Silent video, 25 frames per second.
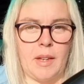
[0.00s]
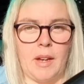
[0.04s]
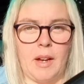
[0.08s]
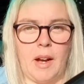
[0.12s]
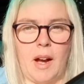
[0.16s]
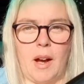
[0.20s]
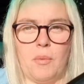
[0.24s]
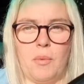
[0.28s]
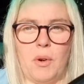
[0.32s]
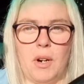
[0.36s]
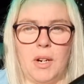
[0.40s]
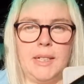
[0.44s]

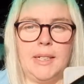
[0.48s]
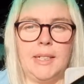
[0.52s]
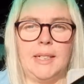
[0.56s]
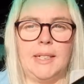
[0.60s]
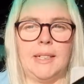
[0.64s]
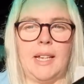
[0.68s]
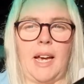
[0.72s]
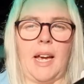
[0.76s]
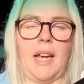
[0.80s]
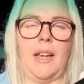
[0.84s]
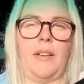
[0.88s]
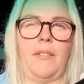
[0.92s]
I want to
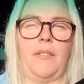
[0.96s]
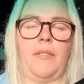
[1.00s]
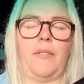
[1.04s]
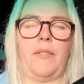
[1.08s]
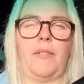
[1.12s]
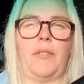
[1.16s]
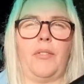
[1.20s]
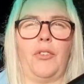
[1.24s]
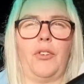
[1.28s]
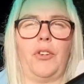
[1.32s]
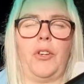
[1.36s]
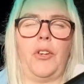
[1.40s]
say
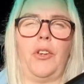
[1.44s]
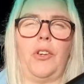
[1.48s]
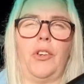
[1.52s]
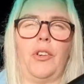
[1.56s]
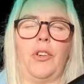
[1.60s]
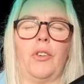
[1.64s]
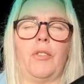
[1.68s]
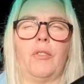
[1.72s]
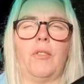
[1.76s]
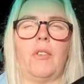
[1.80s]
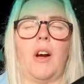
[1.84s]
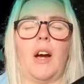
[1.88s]
for
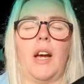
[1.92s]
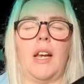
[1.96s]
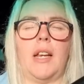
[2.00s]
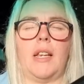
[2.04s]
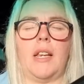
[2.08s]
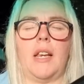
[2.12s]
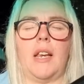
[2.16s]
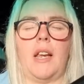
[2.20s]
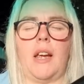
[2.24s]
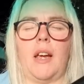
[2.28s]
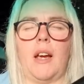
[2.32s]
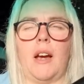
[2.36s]
you right
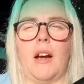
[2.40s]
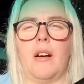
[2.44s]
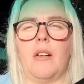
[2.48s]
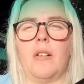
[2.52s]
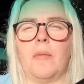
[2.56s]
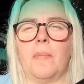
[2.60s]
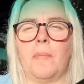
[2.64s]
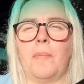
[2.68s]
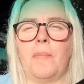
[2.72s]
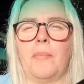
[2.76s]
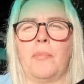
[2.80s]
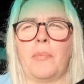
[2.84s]

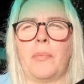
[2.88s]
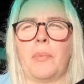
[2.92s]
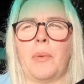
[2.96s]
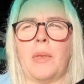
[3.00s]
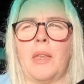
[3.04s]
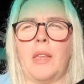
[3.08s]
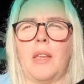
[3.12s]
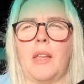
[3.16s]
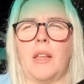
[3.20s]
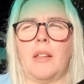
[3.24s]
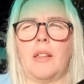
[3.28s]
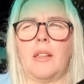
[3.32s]
now,
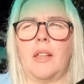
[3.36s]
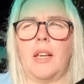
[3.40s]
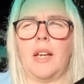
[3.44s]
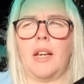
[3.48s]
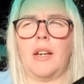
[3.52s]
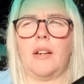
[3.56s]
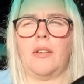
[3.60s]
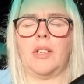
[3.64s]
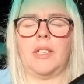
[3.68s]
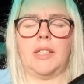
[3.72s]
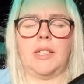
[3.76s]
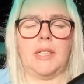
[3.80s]

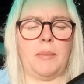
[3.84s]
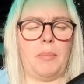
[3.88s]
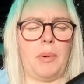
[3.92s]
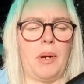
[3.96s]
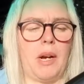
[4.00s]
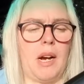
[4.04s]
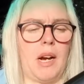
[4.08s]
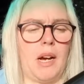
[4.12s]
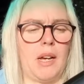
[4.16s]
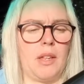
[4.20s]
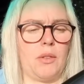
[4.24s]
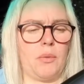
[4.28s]
there is a
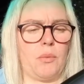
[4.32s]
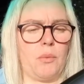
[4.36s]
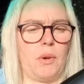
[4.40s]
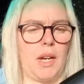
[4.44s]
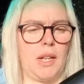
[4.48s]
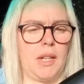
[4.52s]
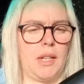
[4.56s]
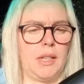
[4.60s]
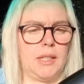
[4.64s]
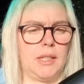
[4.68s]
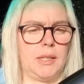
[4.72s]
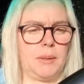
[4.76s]

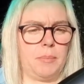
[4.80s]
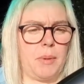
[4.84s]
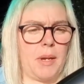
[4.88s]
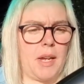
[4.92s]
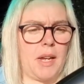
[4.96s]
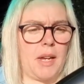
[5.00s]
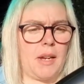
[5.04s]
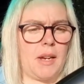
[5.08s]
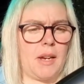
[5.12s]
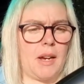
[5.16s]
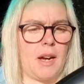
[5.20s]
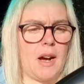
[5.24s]
pathway that's
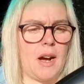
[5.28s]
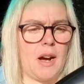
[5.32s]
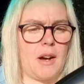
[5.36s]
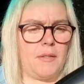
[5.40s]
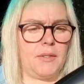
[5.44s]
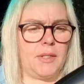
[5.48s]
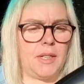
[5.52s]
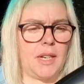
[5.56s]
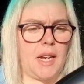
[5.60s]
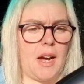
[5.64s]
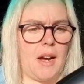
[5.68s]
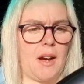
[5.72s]
being
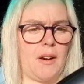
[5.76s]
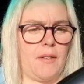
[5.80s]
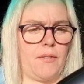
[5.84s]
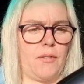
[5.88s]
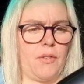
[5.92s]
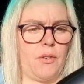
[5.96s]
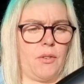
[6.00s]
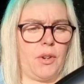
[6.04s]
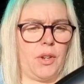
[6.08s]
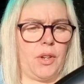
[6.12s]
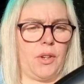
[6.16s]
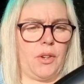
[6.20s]
carved out
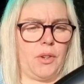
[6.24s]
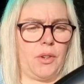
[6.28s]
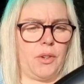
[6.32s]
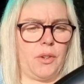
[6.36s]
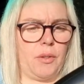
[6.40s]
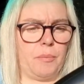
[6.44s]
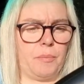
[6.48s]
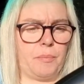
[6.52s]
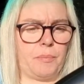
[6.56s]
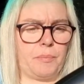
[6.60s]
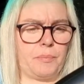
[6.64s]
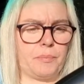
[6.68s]
for
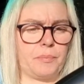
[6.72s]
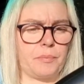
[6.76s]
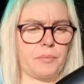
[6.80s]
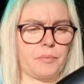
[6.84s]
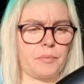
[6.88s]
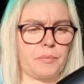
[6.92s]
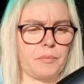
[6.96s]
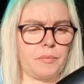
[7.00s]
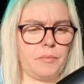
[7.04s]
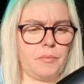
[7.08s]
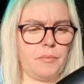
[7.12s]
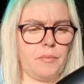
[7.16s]
you.
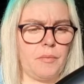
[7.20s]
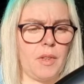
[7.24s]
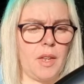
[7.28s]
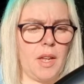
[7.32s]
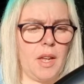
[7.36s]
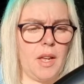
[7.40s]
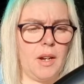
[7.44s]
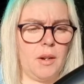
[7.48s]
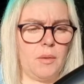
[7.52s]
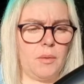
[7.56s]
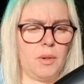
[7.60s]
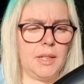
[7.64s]

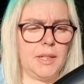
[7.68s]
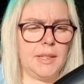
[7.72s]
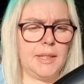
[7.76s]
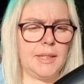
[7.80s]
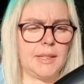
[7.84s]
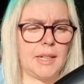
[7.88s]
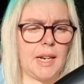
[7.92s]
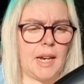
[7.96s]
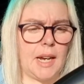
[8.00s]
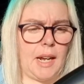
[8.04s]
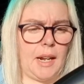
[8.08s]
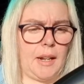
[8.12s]
And I want to
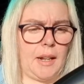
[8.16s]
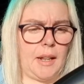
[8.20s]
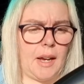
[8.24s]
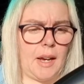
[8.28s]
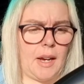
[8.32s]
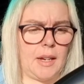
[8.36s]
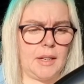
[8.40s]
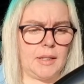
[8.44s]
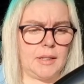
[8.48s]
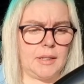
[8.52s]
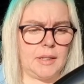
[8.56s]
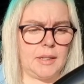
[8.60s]
say
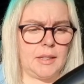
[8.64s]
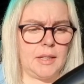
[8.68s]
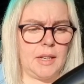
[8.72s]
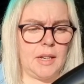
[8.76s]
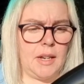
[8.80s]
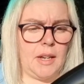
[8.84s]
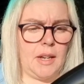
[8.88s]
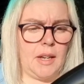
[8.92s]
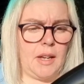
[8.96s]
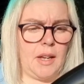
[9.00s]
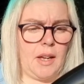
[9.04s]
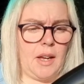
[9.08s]
that
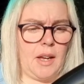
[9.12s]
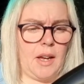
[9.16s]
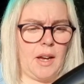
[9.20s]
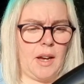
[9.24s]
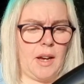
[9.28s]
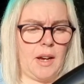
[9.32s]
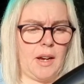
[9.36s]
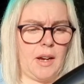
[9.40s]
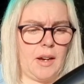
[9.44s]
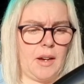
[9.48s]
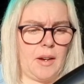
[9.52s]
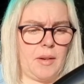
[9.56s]

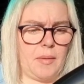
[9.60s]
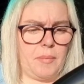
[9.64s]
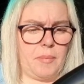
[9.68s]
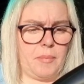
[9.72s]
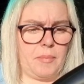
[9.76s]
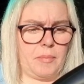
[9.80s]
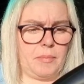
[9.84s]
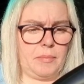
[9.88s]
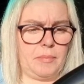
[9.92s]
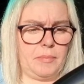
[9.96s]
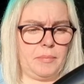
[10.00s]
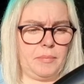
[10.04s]

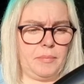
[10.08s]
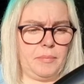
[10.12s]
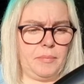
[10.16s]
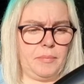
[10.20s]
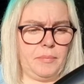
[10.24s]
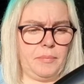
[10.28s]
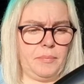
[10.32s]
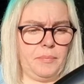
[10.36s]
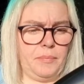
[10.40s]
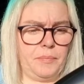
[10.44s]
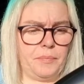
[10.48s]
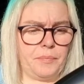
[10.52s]

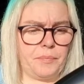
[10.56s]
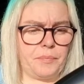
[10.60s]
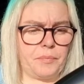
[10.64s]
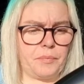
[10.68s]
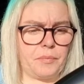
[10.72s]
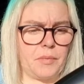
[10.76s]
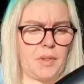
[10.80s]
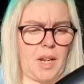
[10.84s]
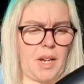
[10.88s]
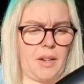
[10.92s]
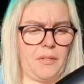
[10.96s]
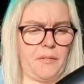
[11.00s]

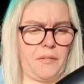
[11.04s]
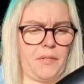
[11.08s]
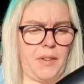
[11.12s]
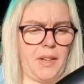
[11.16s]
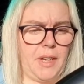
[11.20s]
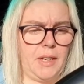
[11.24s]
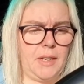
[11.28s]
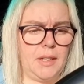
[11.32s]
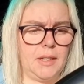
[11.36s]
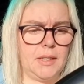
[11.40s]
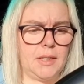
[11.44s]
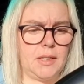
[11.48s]
I
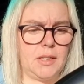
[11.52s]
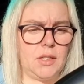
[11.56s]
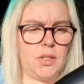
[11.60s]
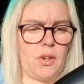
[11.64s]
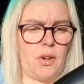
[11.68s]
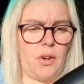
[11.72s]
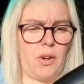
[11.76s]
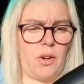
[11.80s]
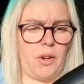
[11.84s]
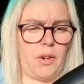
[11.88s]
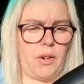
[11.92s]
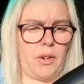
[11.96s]
feel as
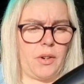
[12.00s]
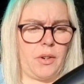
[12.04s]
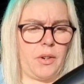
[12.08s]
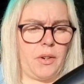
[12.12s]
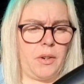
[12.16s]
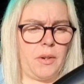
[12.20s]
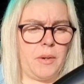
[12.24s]
though